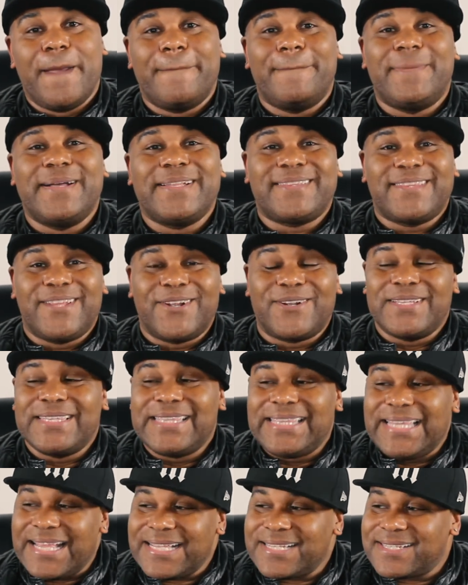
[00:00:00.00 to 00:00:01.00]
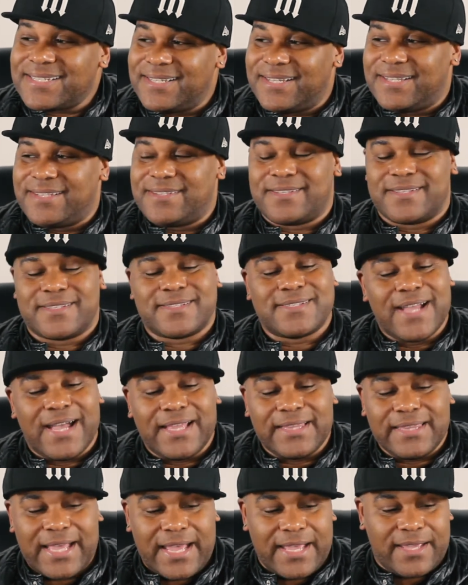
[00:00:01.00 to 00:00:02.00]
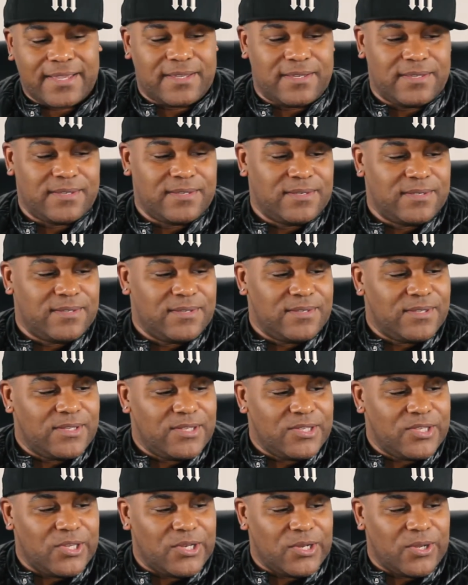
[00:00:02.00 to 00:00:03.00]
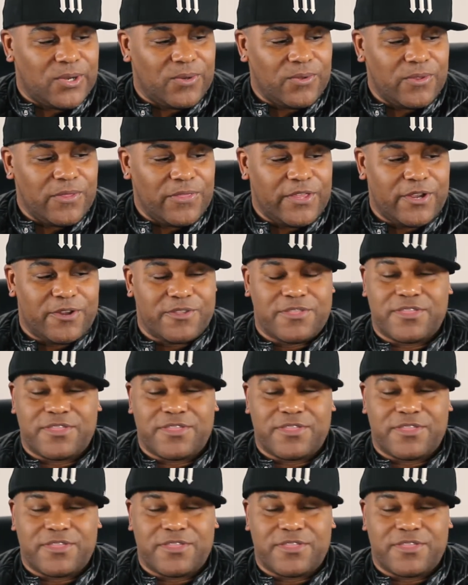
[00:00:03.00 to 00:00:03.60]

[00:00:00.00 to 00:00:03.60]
But they're lessons. It's not like, they're